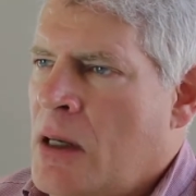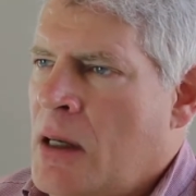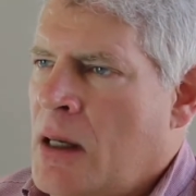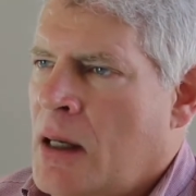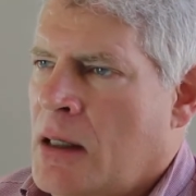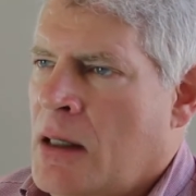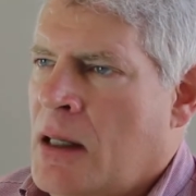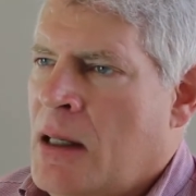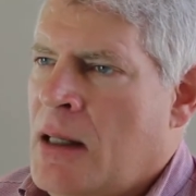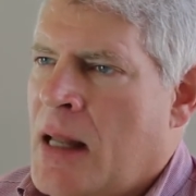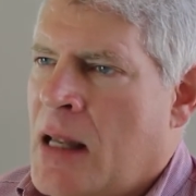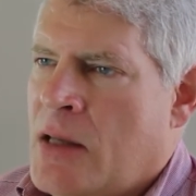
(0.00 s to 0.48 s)

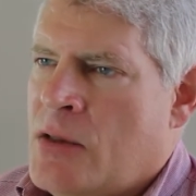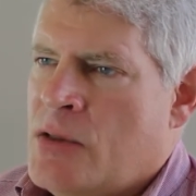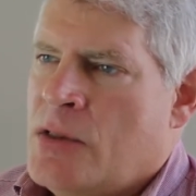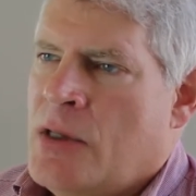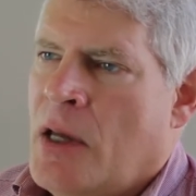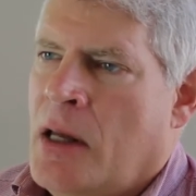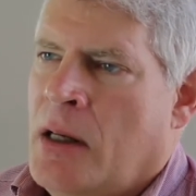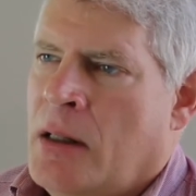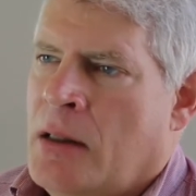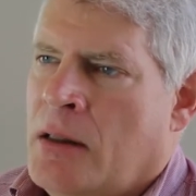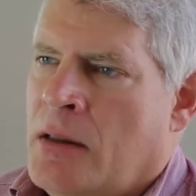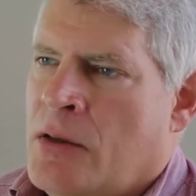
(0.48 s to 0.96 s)
And in that
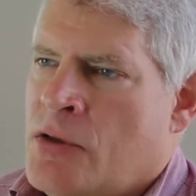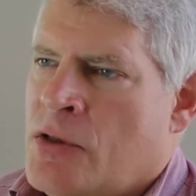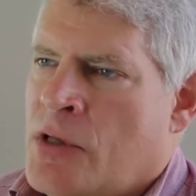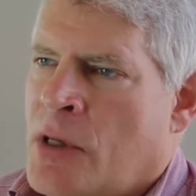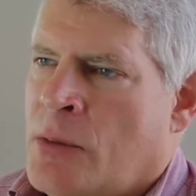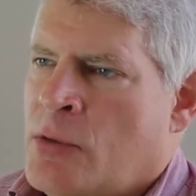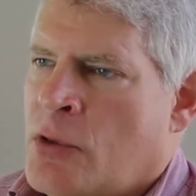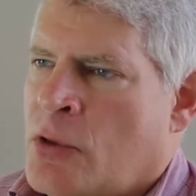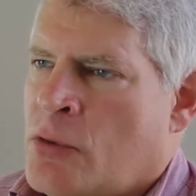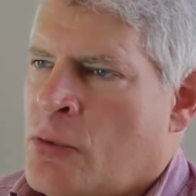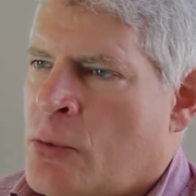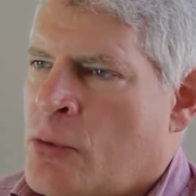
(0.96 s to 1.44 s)
study, the
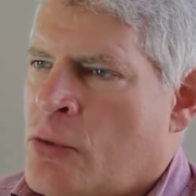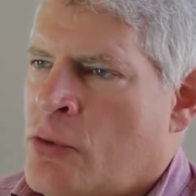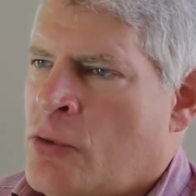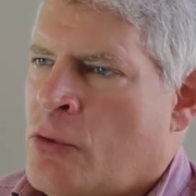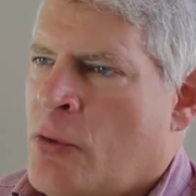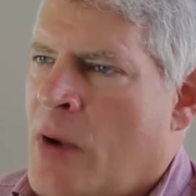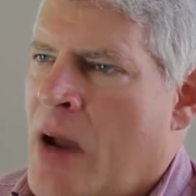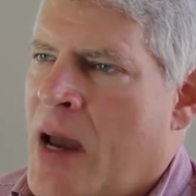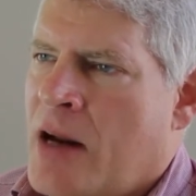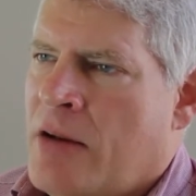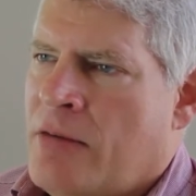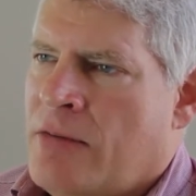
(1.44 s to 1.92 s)
subjects were
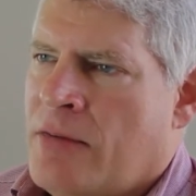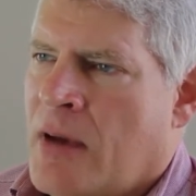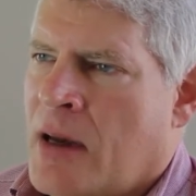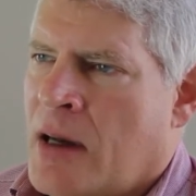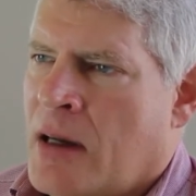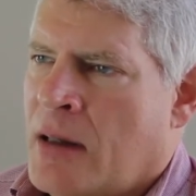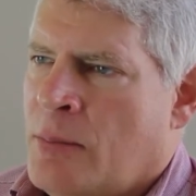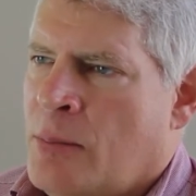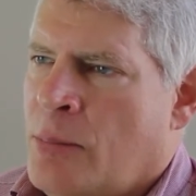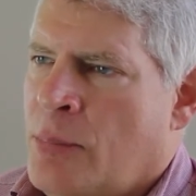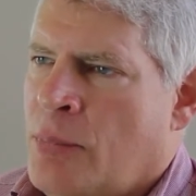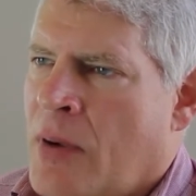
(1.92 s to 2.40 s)

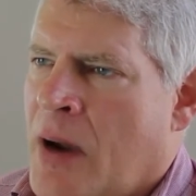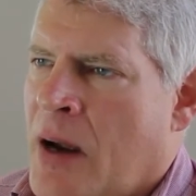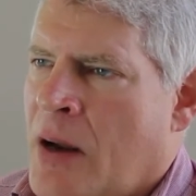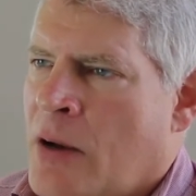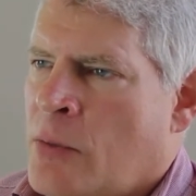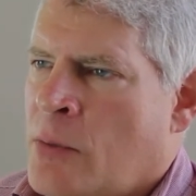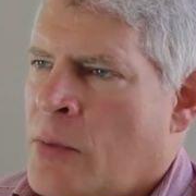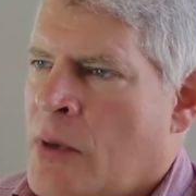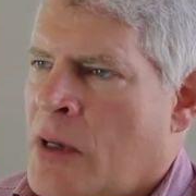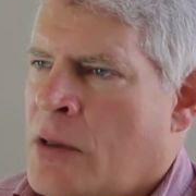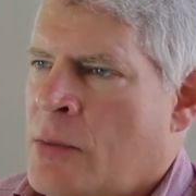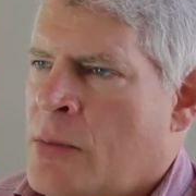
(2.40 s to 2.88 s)
stratified prior
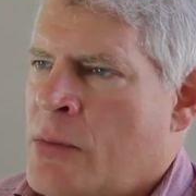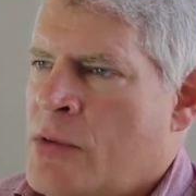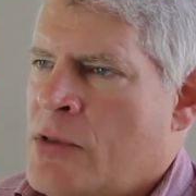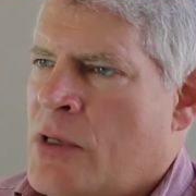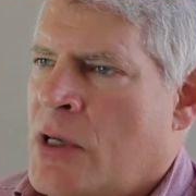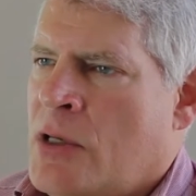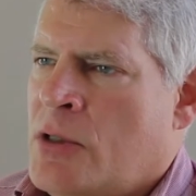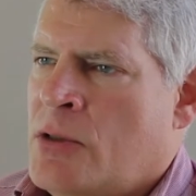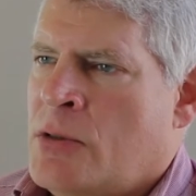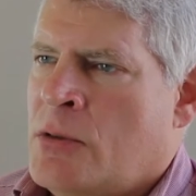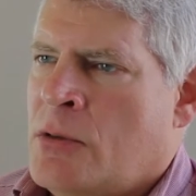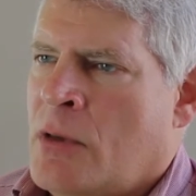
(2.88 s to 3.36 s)
to
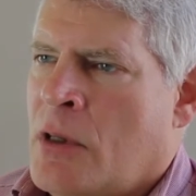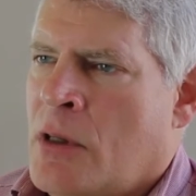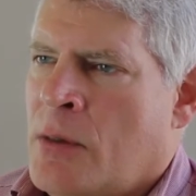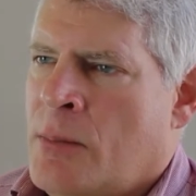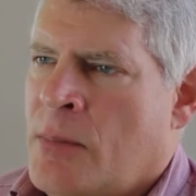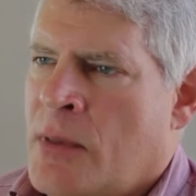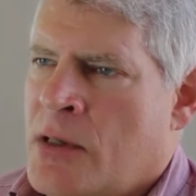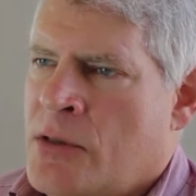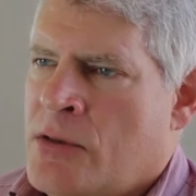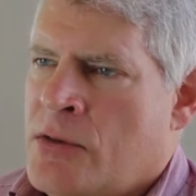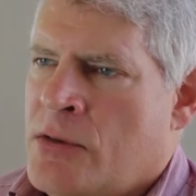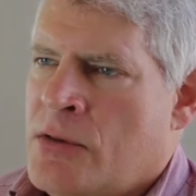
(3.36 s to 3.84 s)
randomization on the
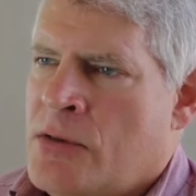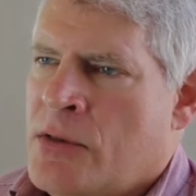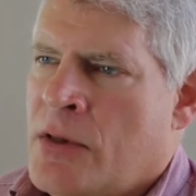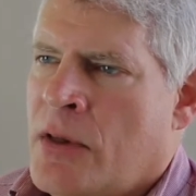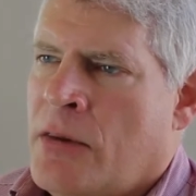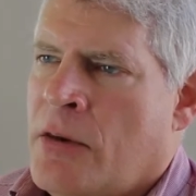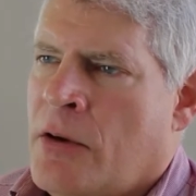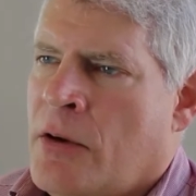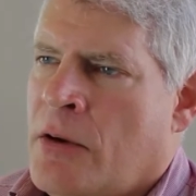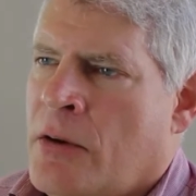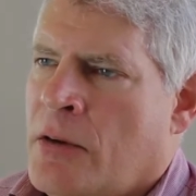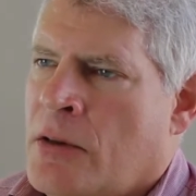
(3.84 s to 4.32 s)
basis
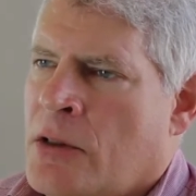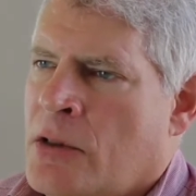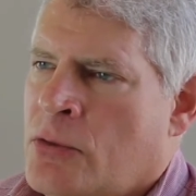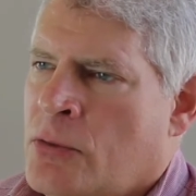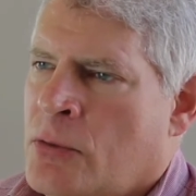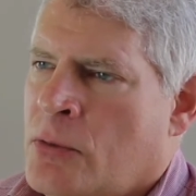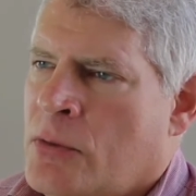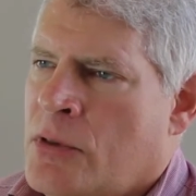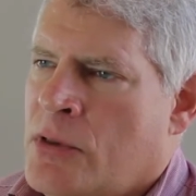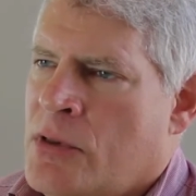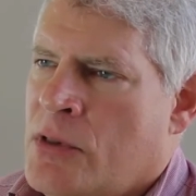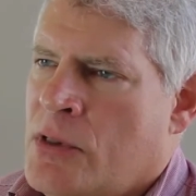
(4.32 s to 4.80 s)
of their
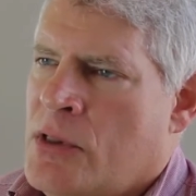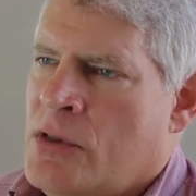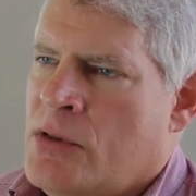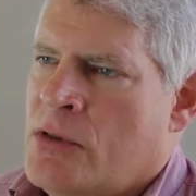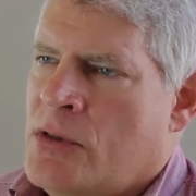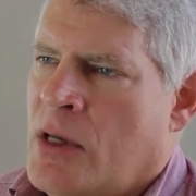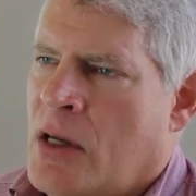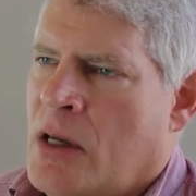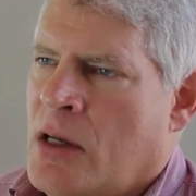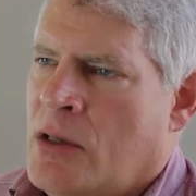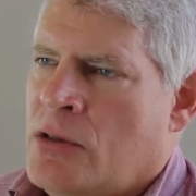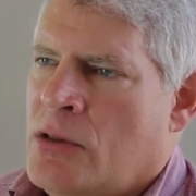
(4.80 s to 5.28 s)
initial disease
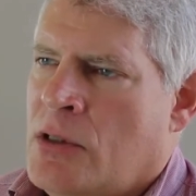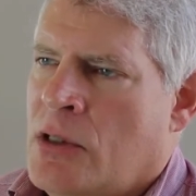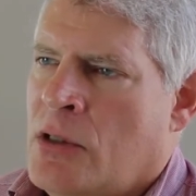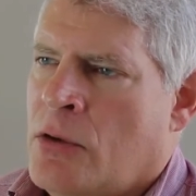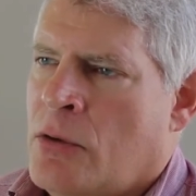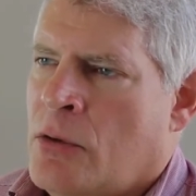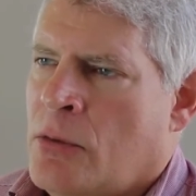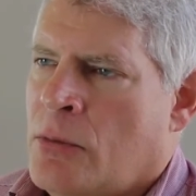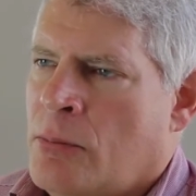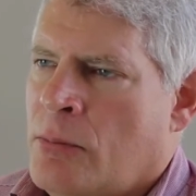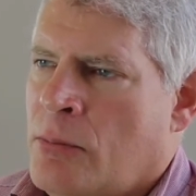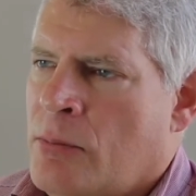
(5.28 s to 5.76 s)
stage,
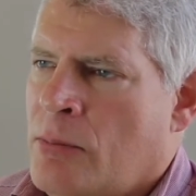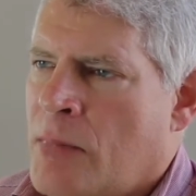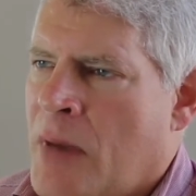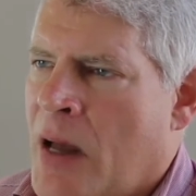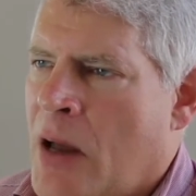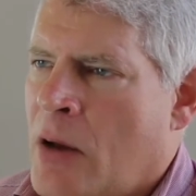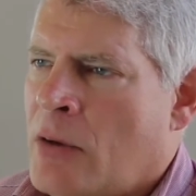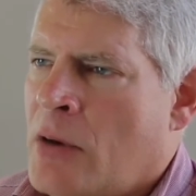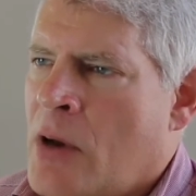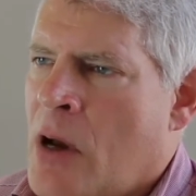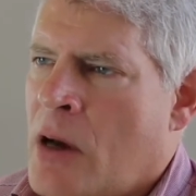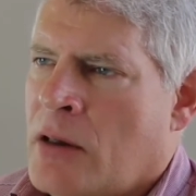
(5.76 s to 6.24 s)
either
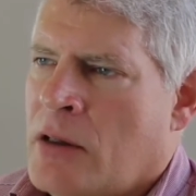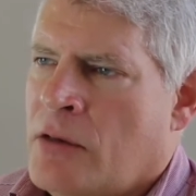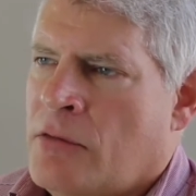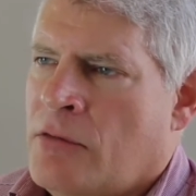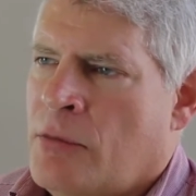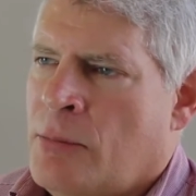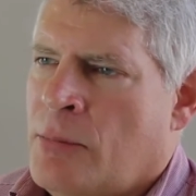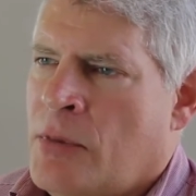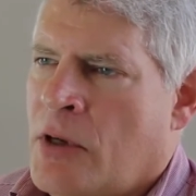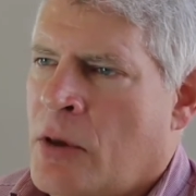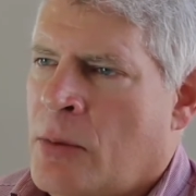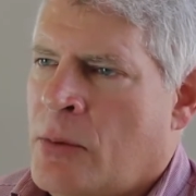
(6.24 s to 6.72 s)
mild
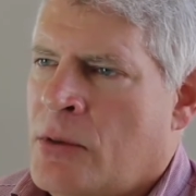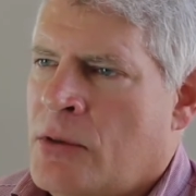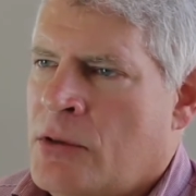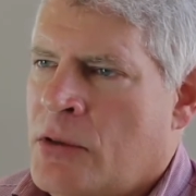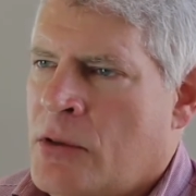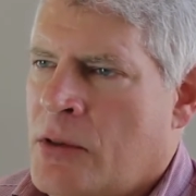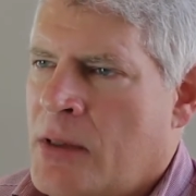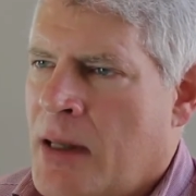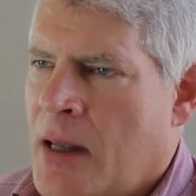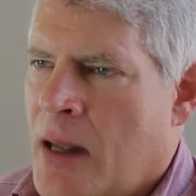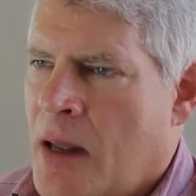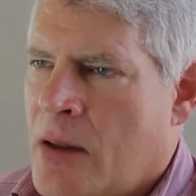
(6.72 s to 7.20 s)
cognitive impairment
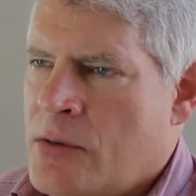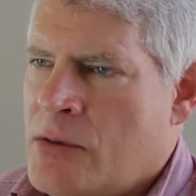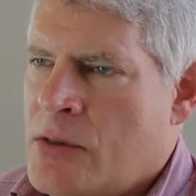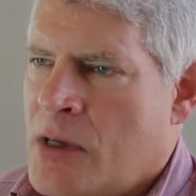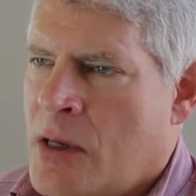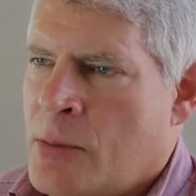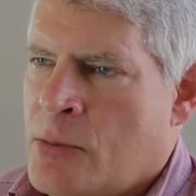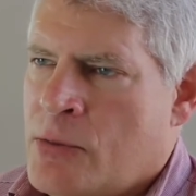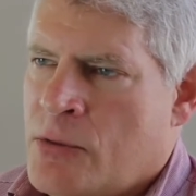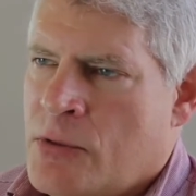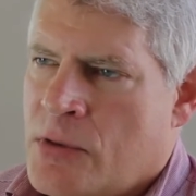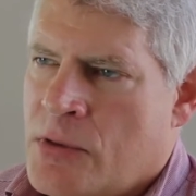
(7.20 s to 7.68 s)
due to
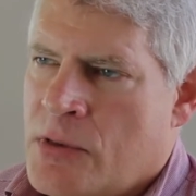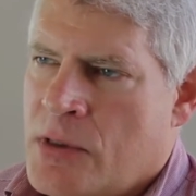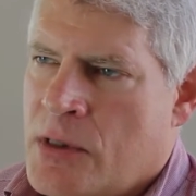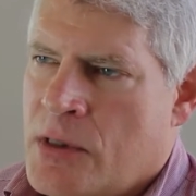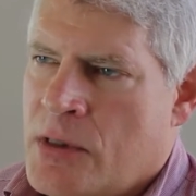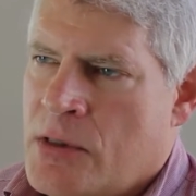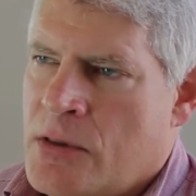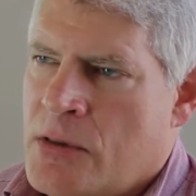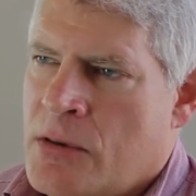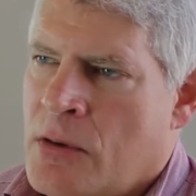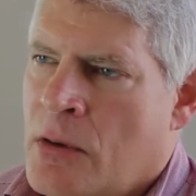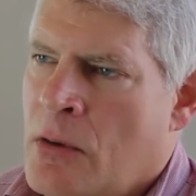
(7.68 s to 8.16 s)
Alzheimer's
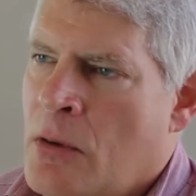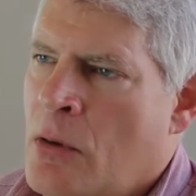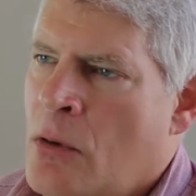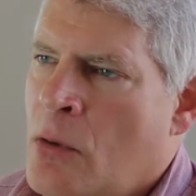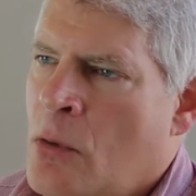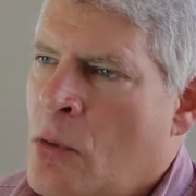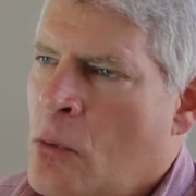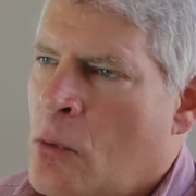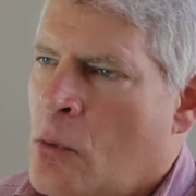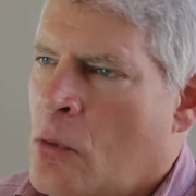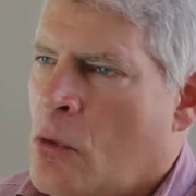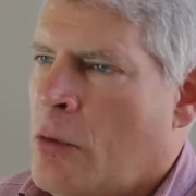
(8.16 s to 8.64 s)
disease
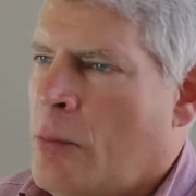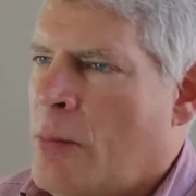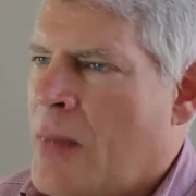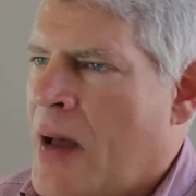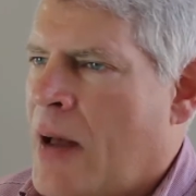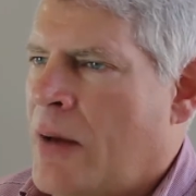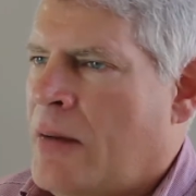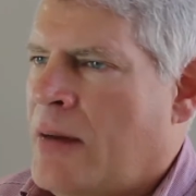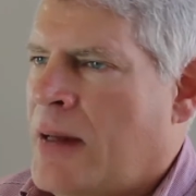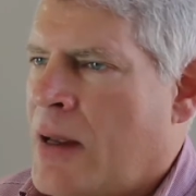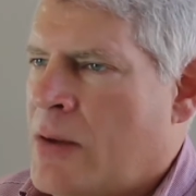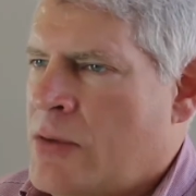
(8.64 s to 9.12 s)
or
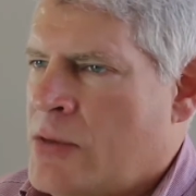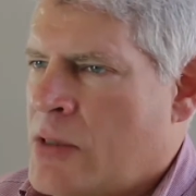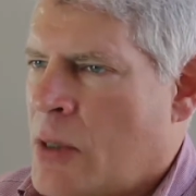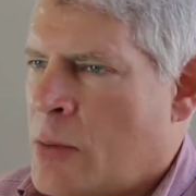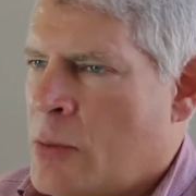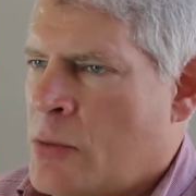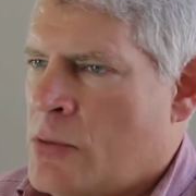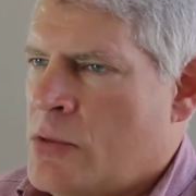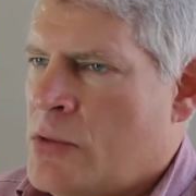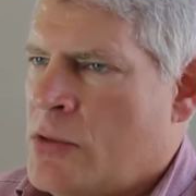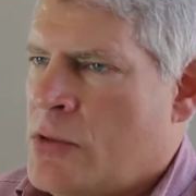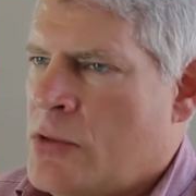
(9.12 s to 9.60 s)
mild
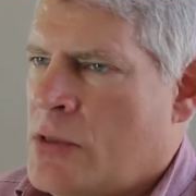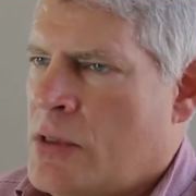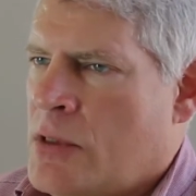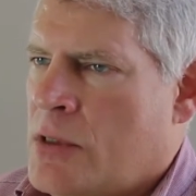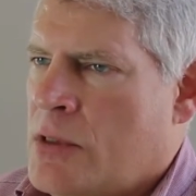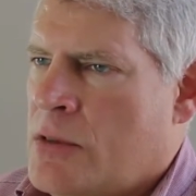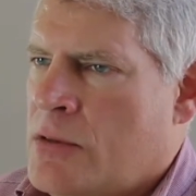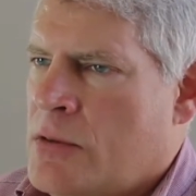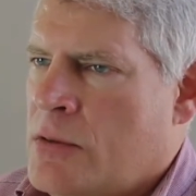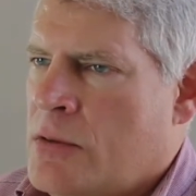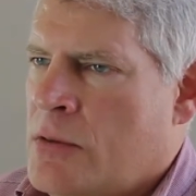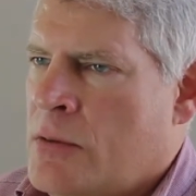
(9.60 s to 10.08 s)
Alzheimer's
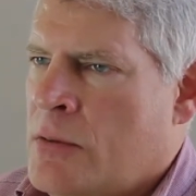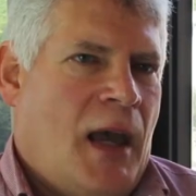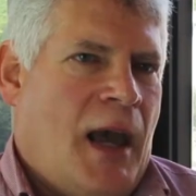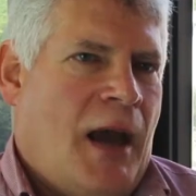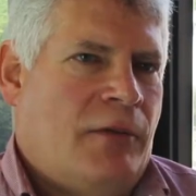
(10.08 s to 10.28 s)
disease.